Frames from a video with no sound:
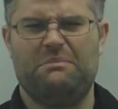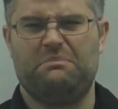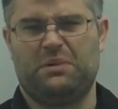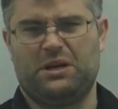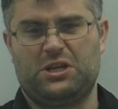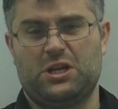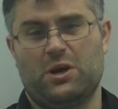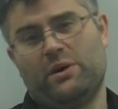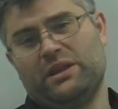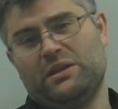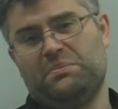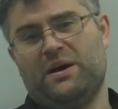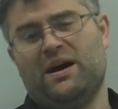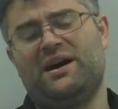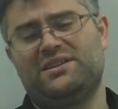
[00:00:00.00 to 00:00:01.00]
by showing the
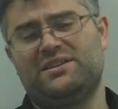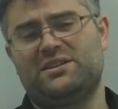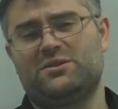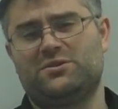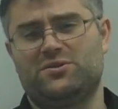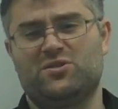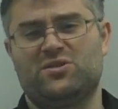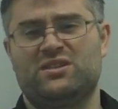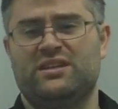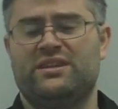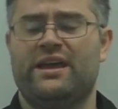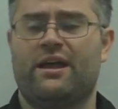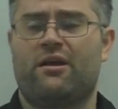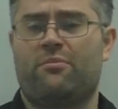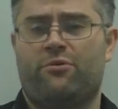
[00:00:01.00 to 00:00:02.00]
particles in
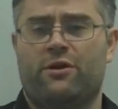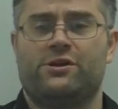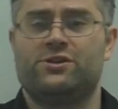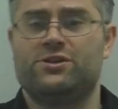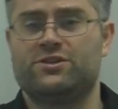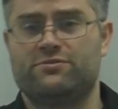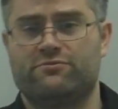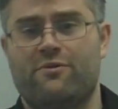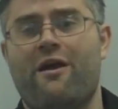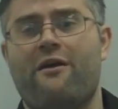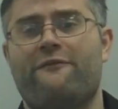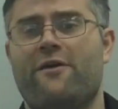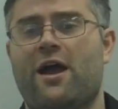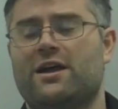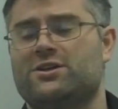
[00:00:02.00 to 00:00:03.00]
their compressions and
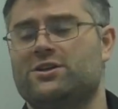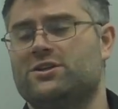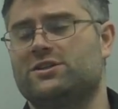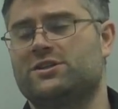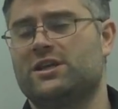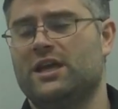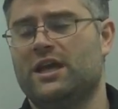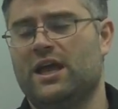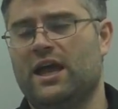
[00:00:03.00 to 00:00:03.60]
rarefactions.